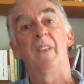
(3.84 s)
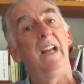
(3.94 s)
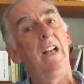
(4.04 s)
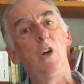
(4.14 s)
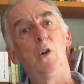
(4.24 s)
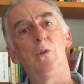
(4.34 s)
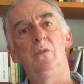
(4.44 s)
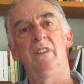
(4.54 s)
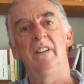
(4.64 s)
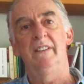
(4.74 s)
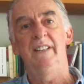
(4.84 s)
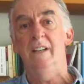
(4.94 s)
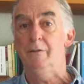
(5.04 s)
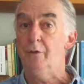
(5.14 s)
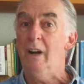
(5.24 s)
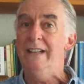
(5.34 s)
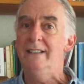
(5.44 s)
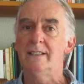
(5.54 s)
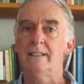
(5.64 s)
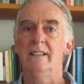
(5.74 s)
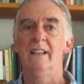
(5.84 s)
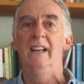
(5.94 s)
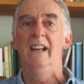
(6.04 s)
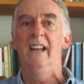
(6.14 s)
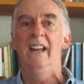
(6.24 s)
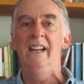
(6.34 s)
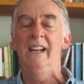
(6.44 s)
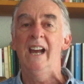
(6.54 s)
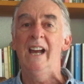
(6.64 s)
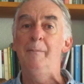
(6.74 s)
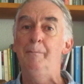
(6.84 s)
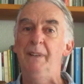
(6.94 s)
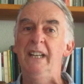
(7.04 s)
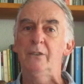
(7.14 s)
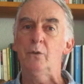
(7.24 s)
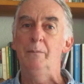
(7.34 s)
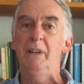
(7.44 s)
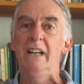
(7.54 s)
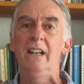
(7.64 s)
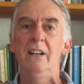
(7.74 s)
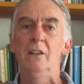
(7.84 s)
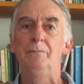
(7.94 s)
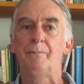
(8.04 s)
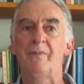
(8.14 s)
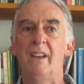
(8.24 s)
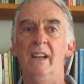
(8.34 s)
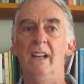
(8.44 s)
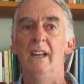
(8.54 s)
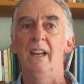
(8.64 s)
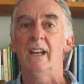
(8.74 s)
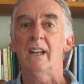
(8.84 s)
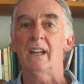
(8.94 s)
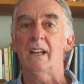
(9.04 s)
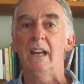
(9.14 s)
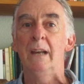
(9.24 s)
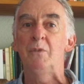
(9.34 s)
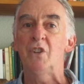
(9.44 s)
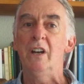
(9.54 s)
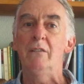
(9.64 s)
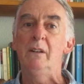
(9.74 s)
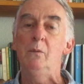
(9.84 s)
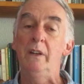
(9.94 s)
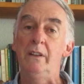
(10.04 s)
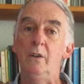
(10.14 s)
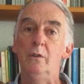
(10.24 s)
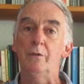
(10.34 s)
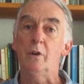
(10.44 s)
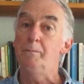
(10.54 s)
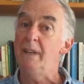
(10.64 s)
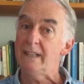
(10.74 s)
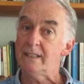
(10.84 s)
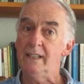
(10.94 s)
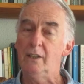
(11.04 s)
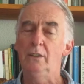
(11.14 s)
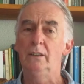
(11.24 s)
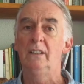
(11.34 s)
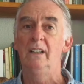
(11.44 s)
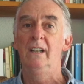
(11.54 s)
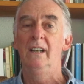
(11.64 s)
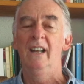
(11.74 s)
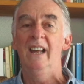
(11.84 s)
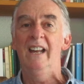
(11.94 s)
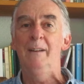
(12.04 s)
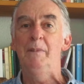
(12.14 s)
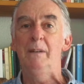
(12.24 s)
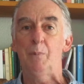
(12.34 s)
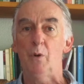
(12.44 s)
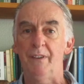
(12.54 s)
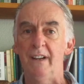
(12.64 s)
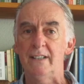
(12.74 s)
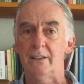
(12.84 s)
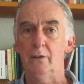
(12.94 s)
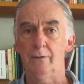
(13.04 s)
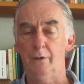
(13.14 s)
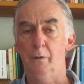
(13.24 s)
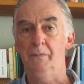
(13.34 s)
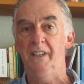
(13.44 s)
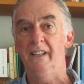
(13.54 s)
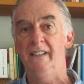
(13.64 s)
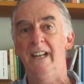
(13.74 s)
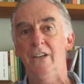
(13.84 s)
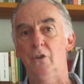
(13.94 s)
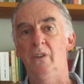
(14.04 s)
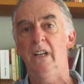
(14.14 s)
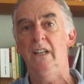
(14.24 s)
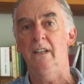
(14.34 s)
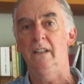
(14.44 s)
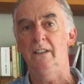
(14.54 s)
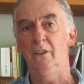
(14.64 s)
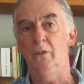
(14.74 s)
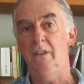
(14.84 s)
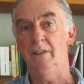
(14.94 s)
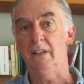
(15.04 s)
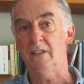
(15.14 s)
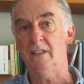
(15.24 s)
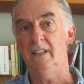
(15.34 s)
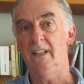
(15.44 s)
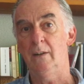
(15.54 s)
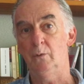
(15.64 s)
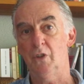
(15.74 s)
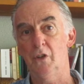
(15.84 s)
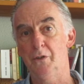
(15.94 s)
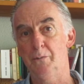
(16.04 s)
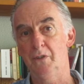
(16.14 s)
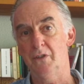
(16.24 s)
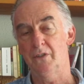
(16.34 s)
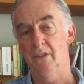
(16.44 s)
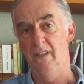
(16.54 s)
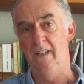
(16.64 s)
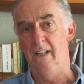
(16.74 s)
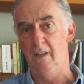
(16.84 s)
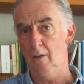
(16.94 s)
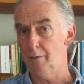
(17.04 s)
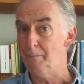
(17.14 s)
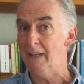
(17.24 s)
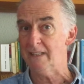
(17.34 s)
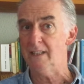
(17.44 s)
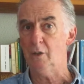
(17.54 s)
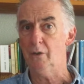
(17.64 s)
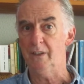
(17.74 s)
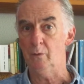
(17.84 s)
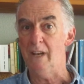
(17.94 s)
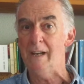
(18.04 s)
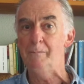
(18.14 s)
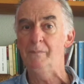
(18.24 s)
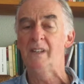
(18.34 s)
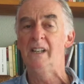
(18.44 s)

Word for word: Hello, dear friends. Uh, I'm Pietro Ameglio. I'm sharing with you from Mexico. I'm a professor from the National University Autonomous of Mexico, the UNAM.